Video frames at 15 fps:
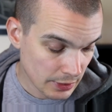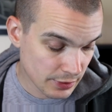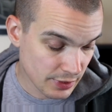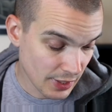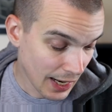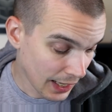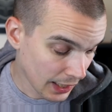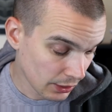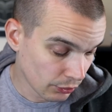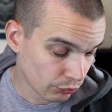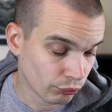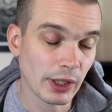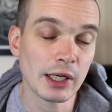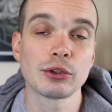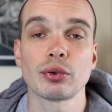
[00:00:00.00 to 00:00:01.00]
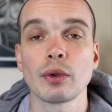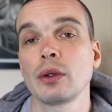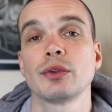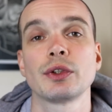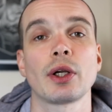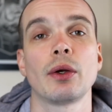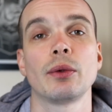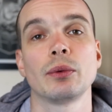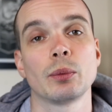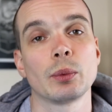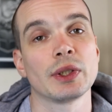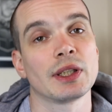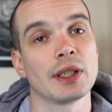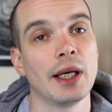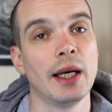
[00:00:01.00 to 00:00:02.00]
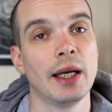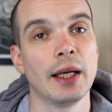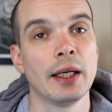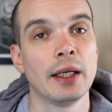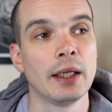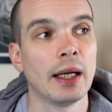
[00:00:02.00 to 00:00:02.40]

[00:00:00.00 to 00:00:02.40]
Dan Retrozone was there,